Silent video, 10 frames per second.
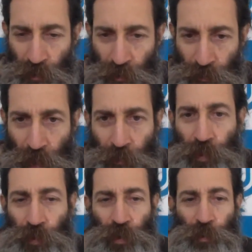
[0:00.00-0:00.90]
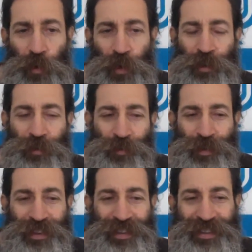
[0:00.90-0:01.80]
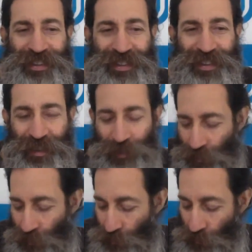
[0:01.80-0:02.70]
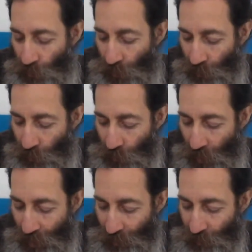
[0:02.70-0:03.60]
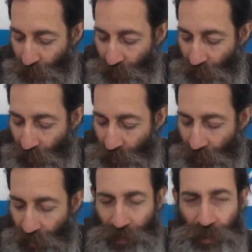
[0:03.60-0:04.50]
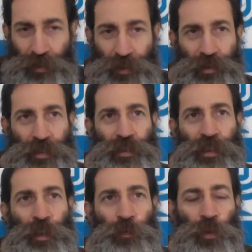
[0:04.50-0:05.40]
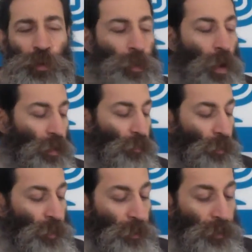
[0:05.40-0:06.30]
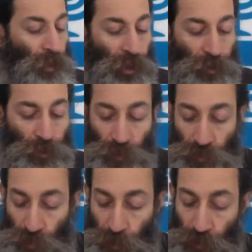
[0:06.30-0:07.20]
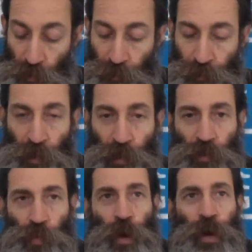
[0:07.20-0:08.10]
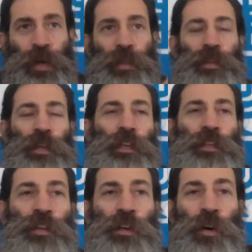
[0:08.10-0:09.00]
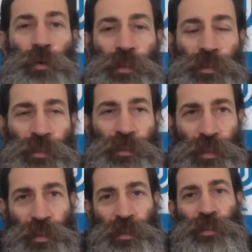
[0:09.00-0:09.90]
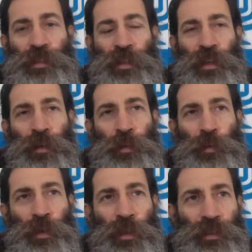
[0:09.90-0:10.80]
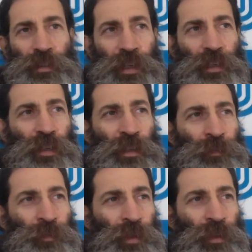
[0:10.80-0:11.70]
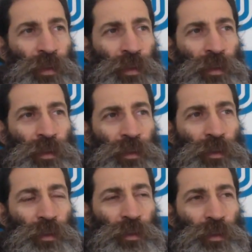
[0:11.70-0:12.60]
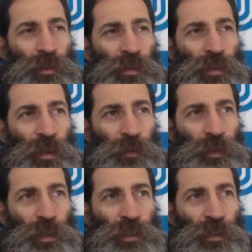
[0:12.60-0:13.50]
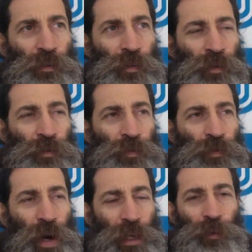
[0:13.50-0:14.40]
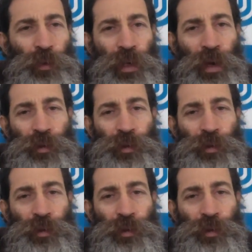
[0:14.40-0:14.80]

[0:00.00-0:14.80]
5:30 in the morning, if, if you're ready for that. And again, this is a difficult part for people to get through scripture. Is why did I need to know this and see this? But when you understand the uh, uh, the significance of, of following Yahweh's